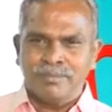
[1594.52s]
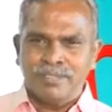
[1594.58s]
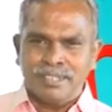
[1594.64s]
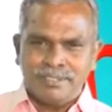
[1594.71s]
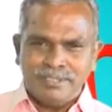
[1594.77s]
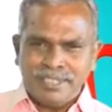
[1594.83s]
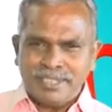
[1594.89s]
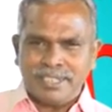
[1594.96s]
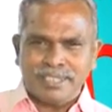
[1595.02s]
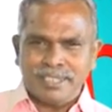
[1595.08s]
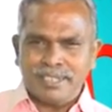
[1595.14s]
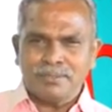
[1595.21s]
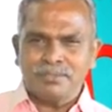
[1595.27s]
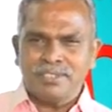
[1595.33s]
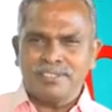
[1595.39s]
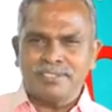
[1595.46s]
The color
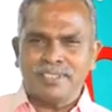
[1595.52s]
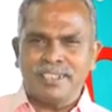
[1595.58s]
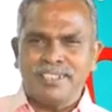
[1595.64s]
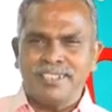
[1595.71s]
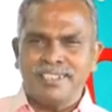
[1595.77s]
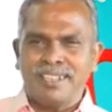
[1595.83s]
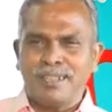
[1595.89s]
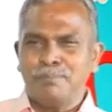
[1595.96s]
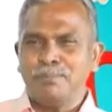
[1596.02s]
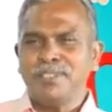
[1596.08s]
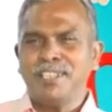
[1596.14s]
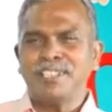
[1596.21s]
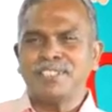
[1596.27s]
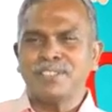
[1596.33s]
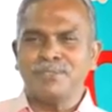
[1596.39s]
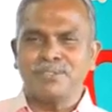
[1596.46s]
of the sky
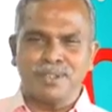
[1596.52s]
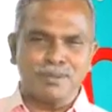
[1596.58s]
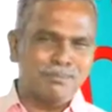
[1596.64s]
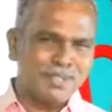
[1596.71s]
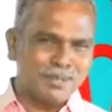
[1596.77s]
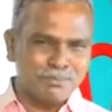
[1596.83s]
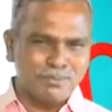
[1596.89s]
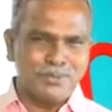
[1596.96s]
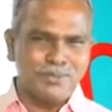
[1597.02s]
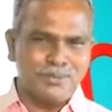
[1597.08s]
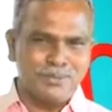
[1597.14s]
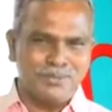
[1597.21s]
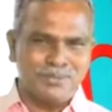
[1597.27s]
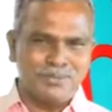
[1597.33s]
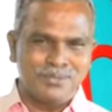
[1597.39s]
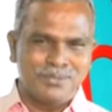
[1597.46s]
appears from the
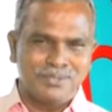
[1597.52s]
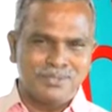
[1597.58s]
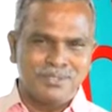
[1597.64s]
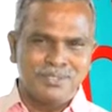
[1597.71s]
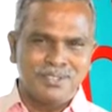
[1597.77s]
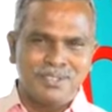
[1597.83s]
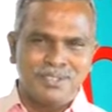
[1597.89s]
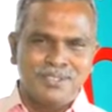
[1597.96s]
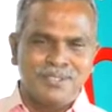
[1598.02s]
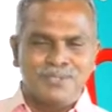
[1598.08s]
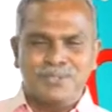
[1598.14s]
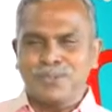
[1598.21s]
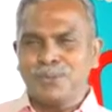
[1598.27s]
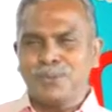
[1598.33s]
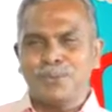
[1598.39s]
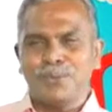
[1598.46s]
moon.
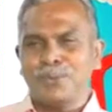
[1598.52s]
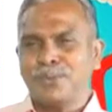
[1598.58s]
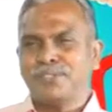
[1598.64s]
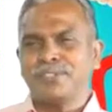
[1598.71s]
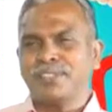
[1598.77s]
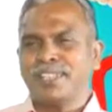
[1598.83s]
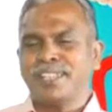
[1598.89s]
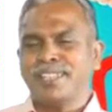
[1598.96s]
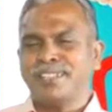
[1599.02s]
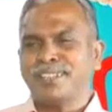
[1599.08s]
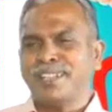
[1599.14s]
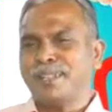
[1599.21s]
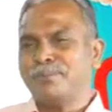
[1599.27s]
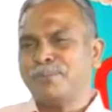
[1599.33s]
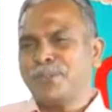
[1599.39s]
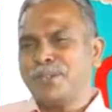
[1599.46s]
So, once again
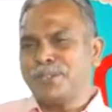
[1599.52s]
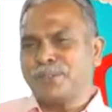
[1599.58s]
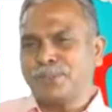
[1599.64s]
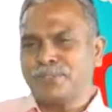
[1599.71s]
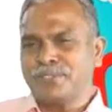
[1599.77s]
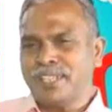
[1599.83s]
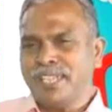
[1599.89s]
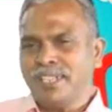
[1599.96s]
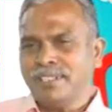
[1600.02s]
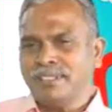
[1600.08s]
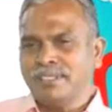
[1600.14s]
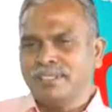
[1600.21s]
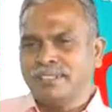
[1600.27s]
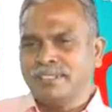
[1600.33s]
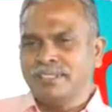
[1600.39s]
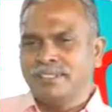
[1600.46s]
I am going to say,
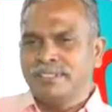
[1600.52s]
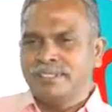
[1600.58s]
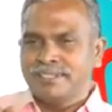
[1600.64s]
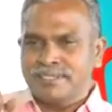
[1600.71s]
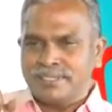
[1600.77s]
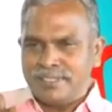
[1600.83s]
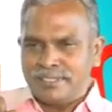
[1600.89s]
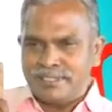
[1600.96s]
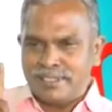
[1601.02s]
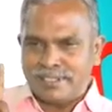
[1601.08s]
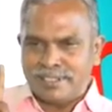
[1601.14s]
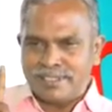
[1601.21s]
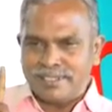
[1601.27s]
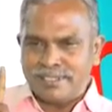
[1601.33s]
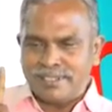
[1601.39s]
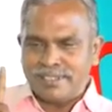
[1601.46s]
see, the
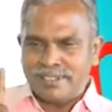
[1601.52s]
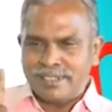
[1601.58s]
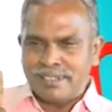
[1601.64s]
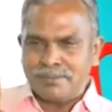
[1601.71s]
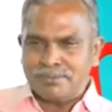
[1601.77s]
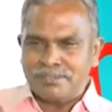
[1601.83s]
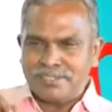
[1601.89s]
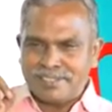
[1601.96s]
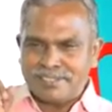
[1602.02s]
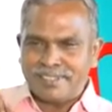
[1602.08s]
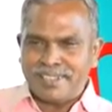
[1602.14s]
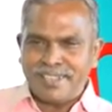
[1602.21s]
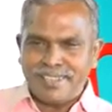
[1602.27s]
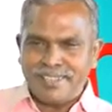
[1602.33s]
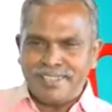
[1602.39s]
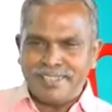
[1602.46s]
color of the
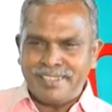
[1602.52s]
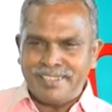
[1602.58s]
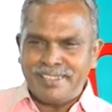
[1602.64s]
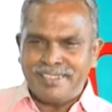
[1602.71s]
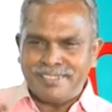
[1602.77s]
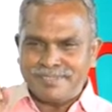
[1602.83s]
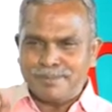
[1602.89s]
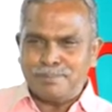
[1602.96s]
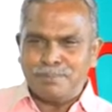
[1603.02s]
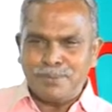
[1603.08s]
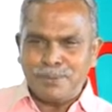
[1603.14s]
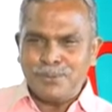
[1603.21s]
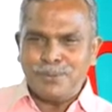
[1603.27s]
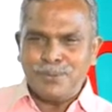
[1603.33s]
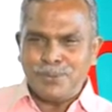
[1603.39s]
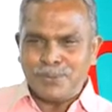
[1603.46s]
sky is
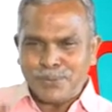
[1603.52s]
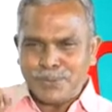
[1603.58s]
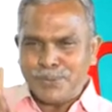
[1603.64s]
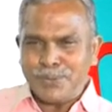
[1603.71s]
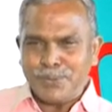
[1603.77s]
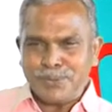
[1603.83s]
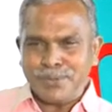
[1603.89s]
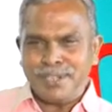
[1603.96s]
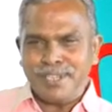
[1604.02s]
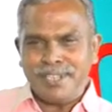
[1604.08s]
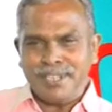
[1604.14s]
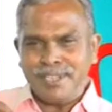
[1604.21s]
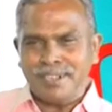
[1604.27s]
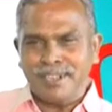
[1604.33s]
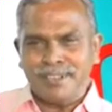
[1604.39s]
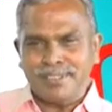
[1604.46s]
blue
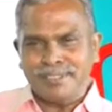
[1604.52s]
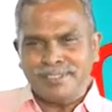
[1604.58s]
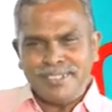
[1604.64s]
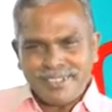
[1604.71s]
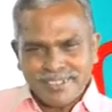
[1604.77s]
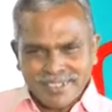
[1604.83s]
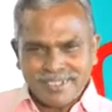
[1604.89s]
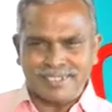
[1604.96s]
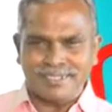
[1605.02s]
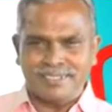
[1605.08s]
only on the earth.